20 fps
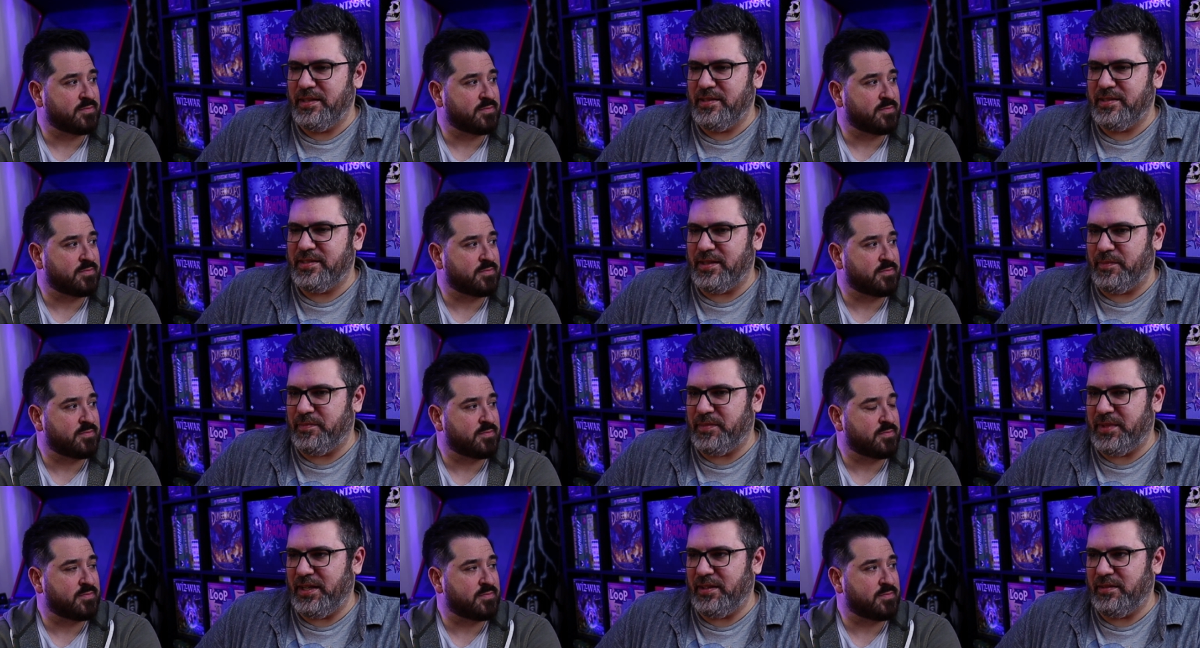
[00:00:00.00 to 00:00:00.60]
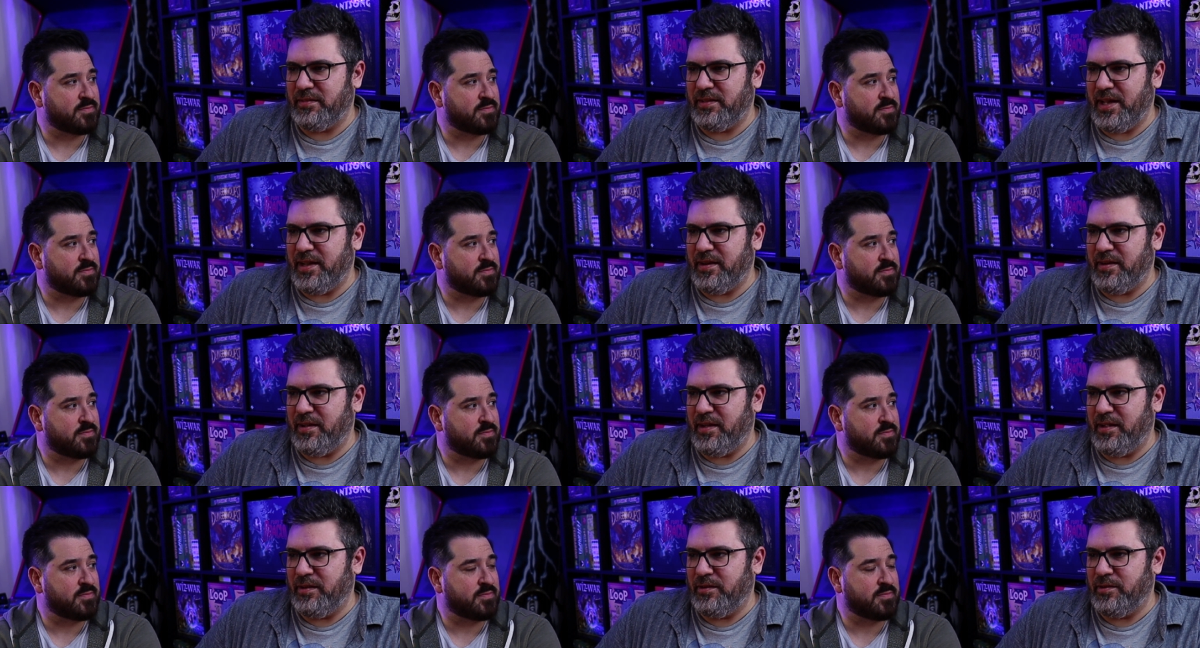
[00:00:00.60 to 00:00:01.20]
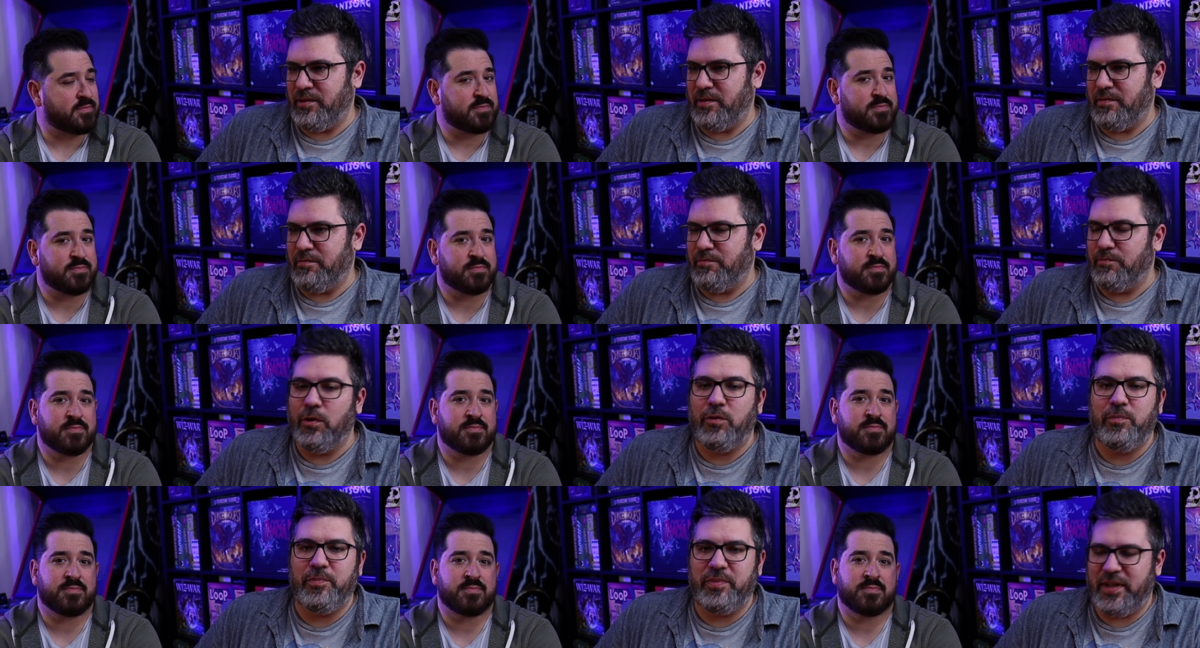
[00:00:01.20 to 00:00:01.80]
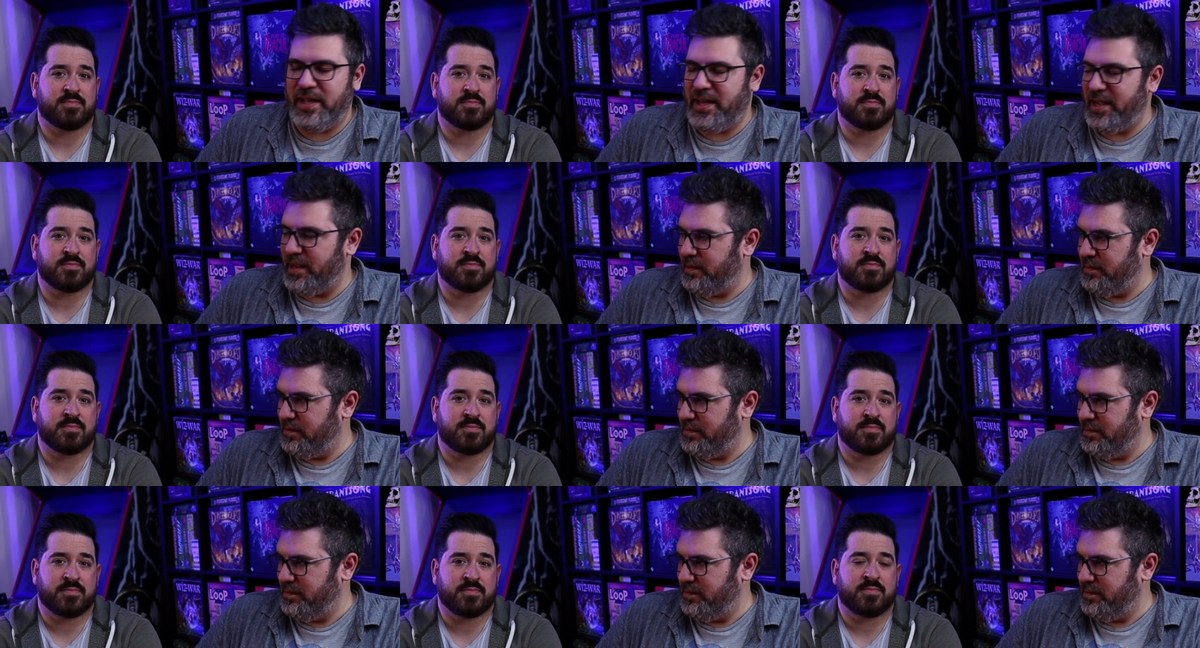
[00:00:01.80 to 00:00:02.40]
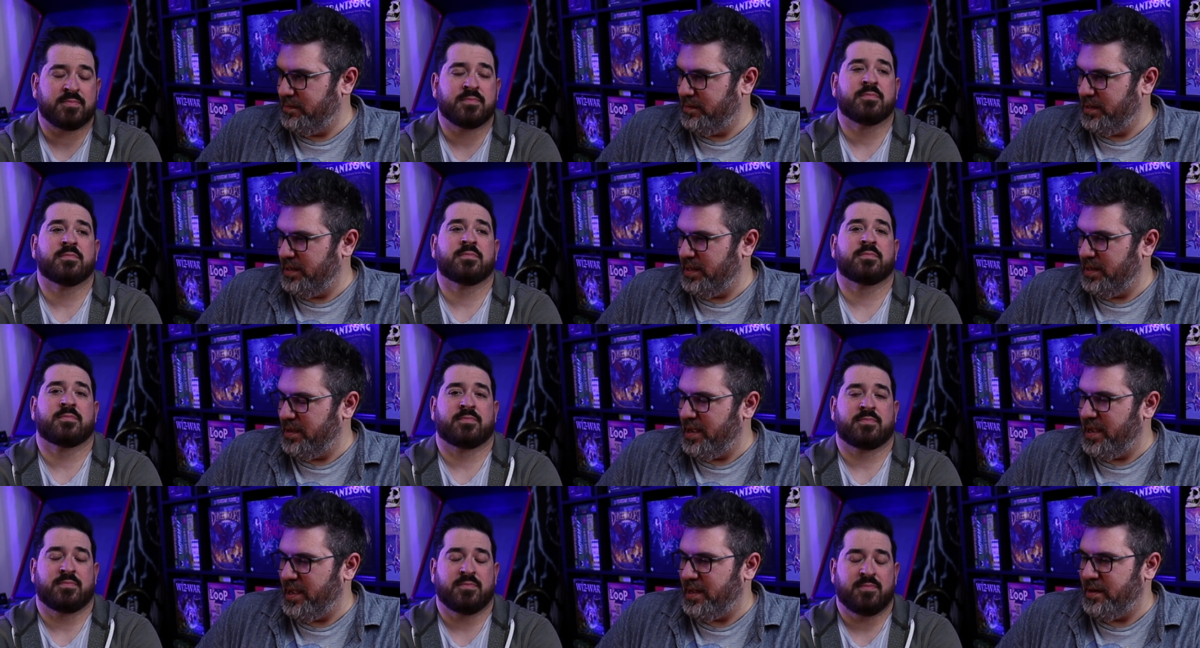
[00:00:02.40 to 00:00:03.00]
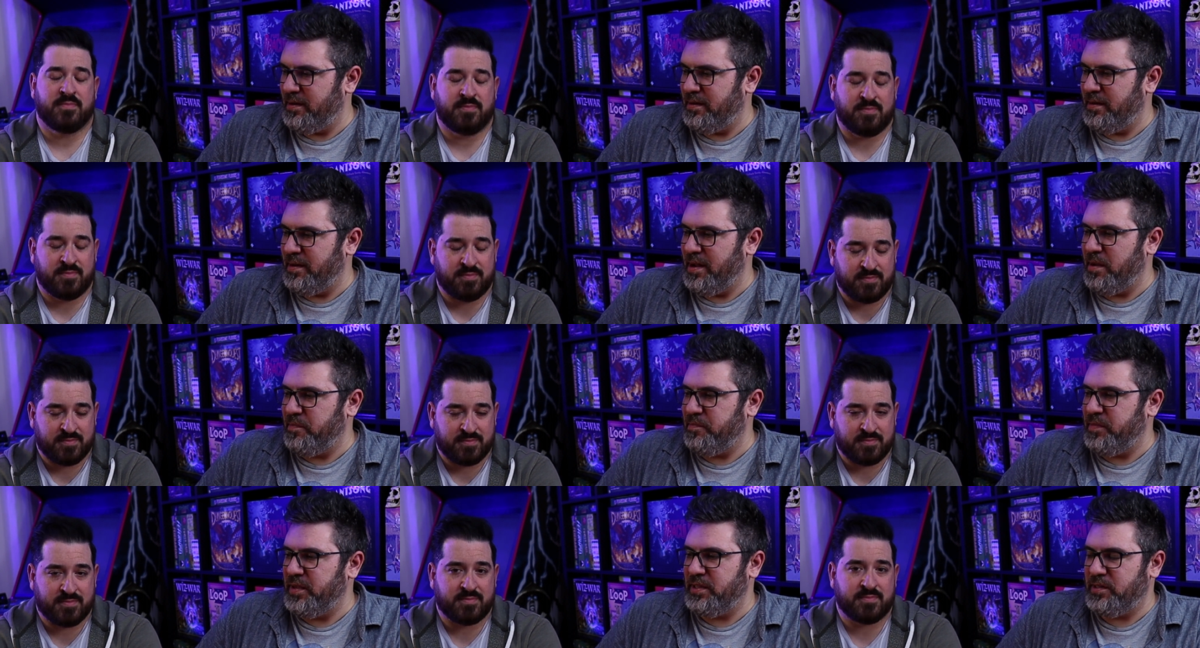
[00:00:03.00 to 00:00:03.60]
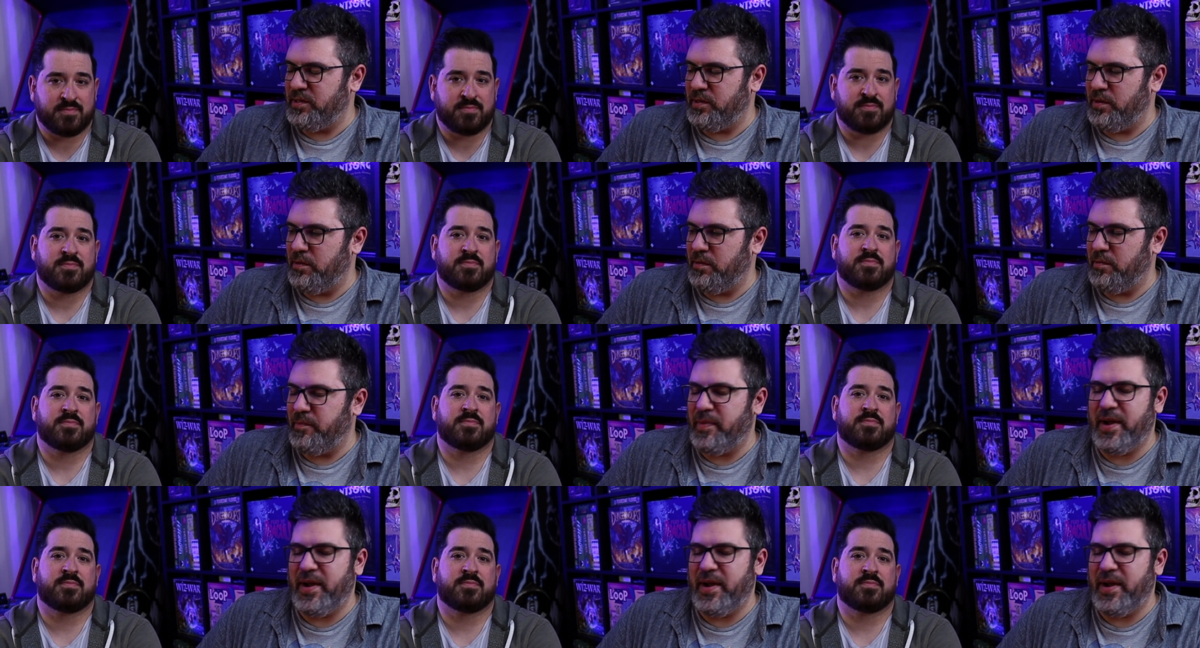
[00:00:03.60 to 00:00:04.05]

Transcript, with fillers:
Speaker 1: something that I could role play and mm-hmm. not be so